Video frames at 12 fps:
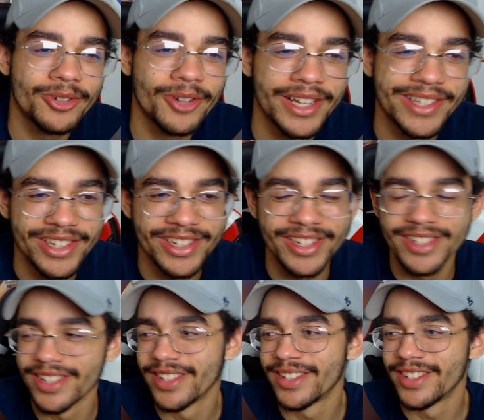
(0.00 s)

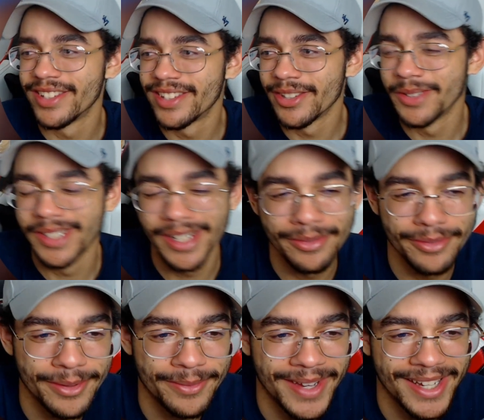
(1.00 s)
transitions in this is so
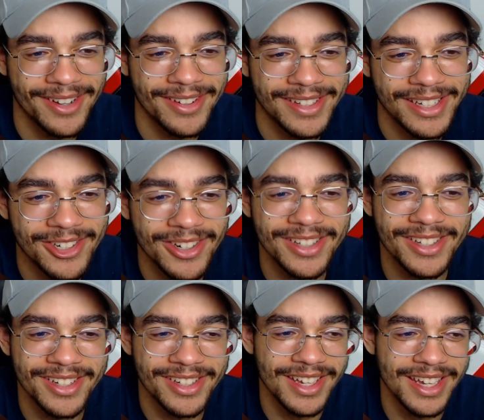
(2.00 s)
different, man. You don't see
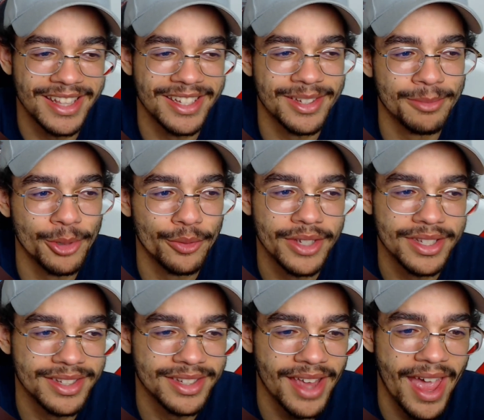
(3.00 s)
transitions like this in
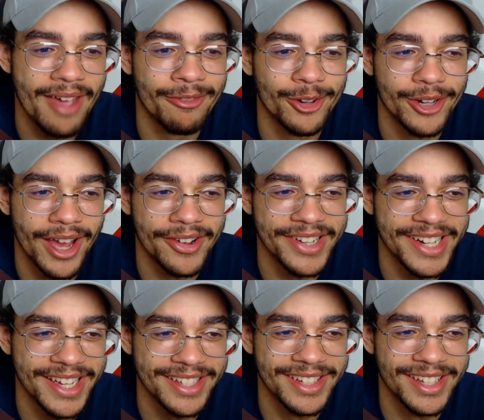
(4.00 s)
movies ever
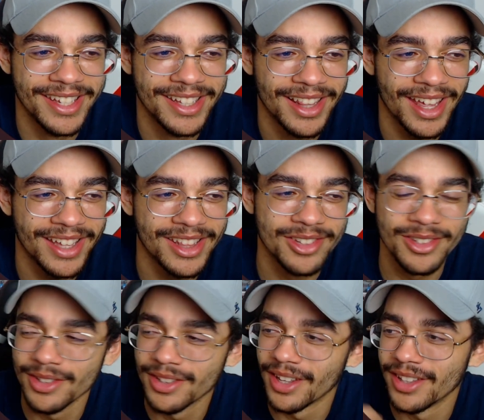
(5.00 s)
nowadays. Like
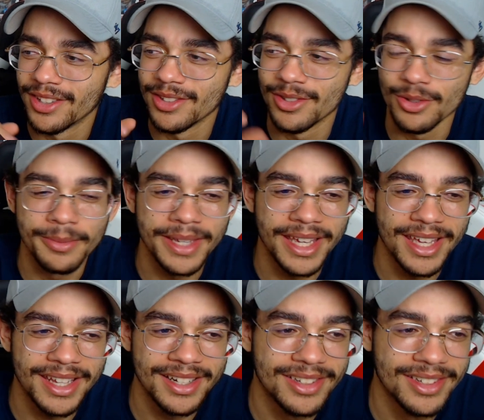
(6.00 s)
this, the zooming
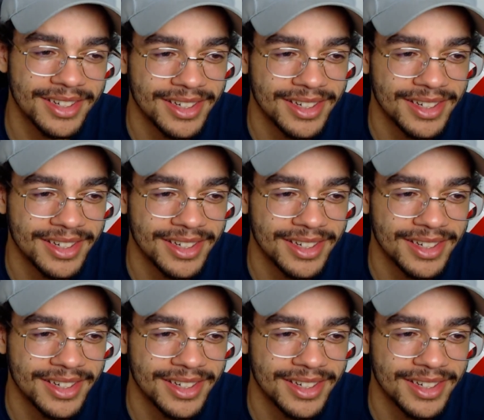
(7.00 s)
in.